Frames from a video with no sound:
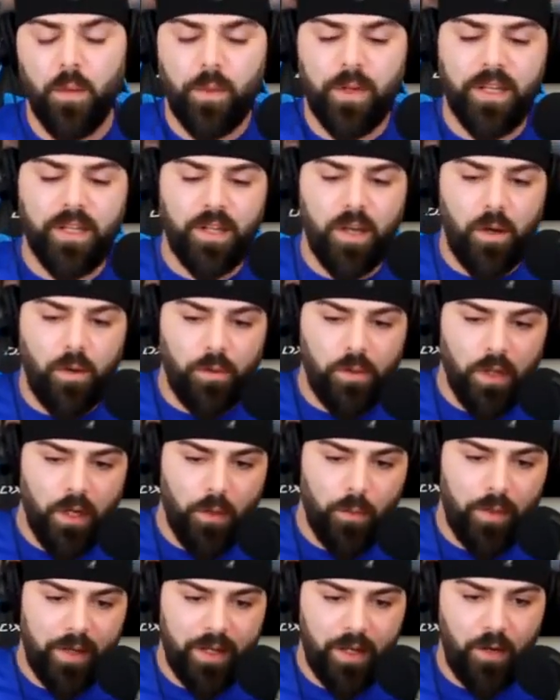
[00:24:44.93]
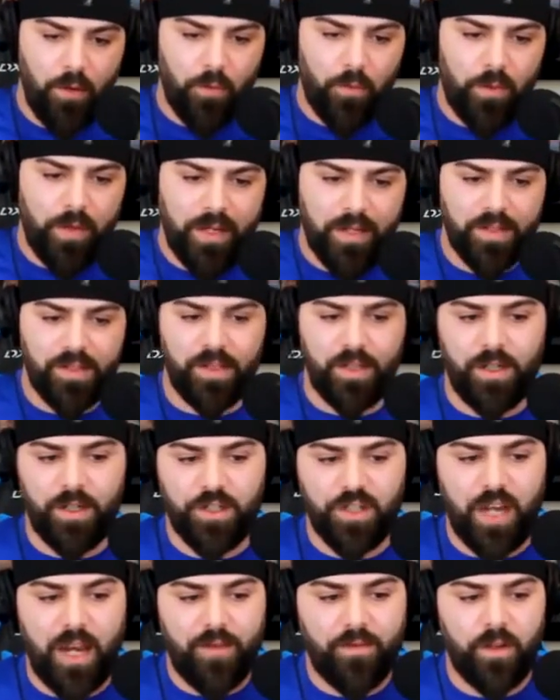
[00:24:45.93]
when you don't
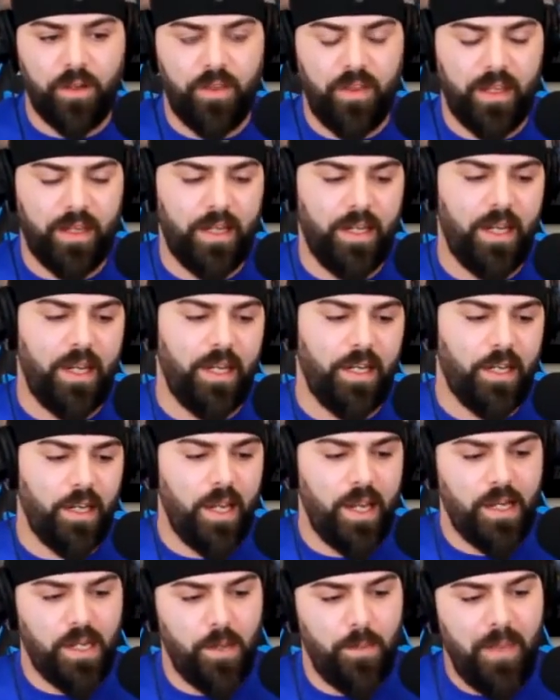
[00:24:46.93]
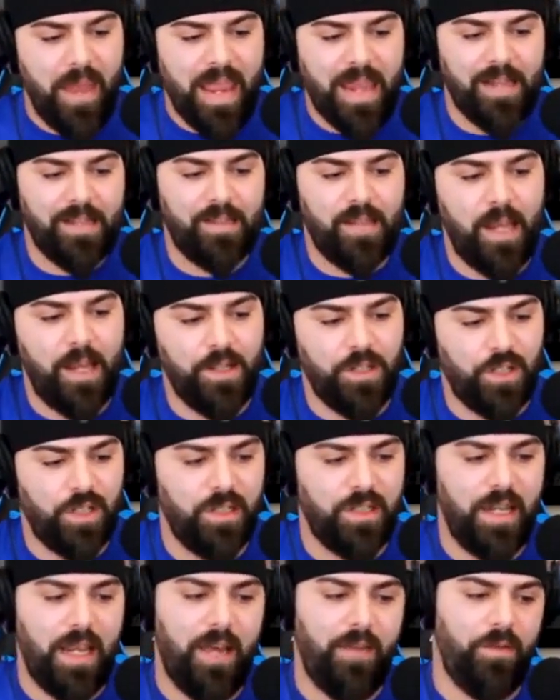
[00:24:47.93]
research everything and you pay
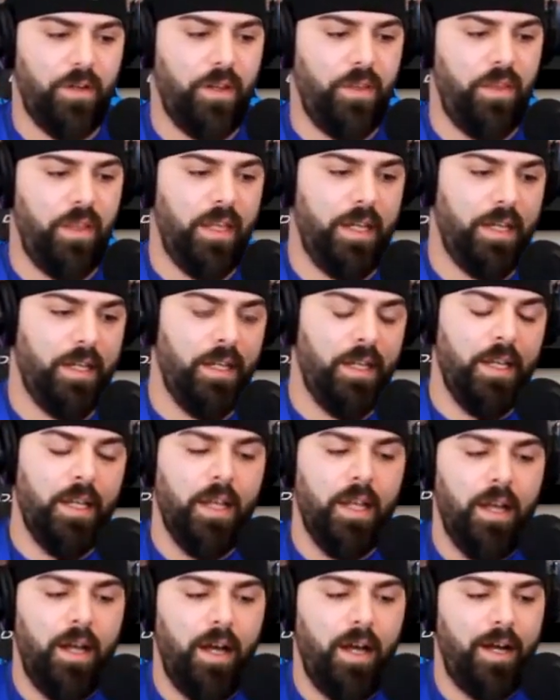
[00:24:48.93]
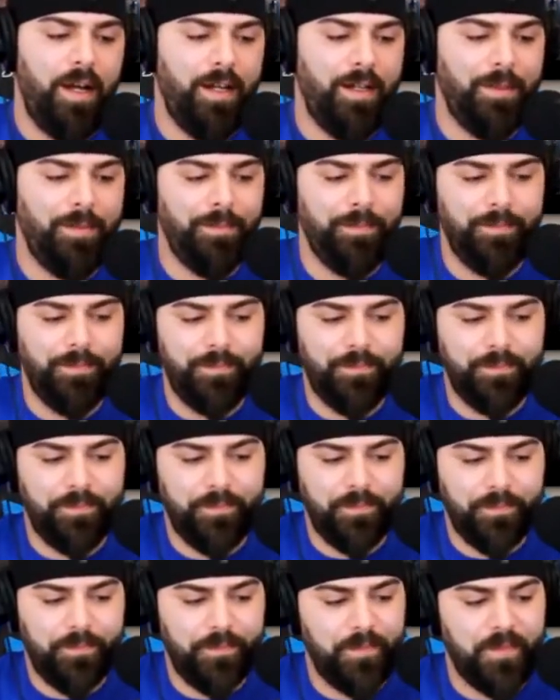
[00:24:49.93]
attention to everything,
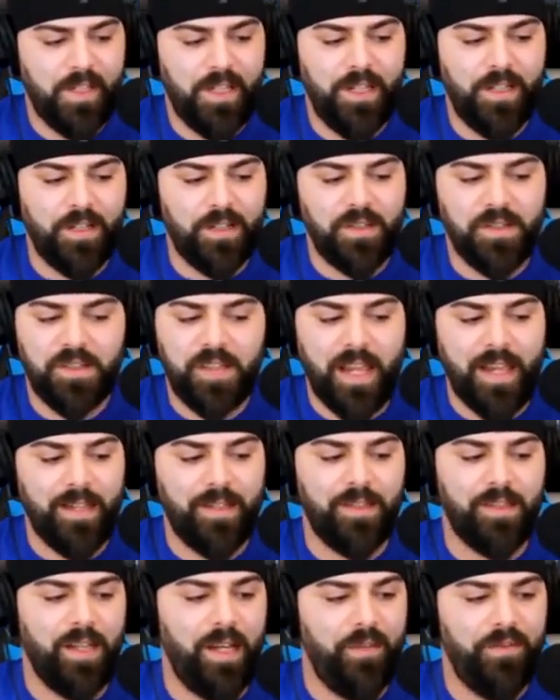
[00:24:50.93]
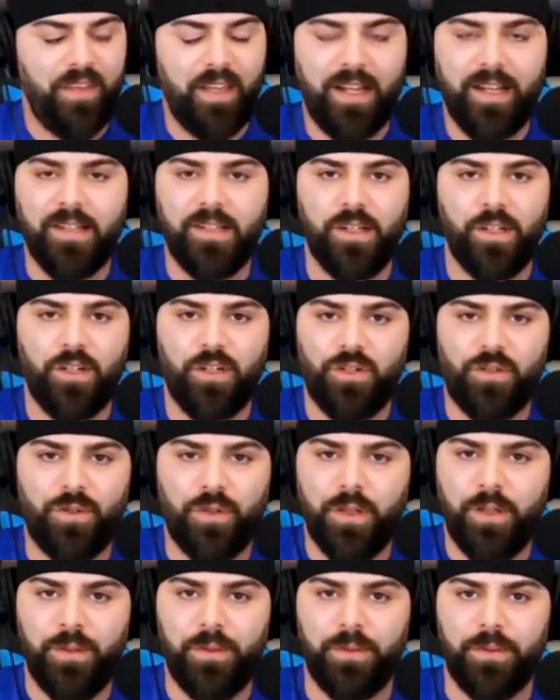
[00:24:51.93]
you just say stuff that isn't
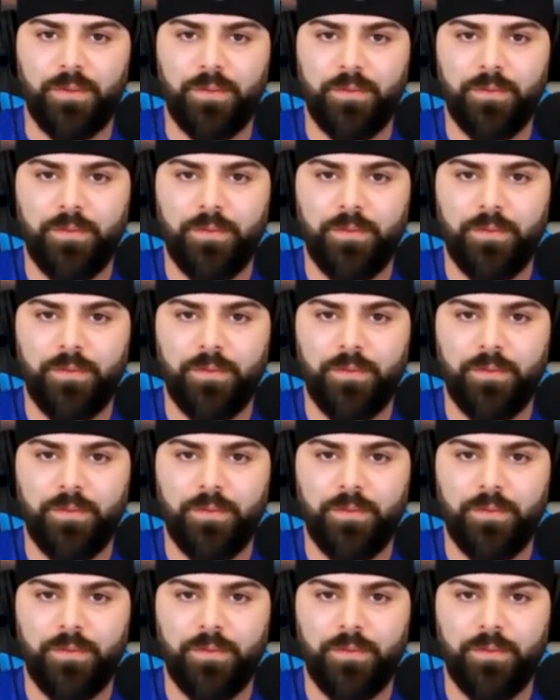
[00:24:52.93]
true.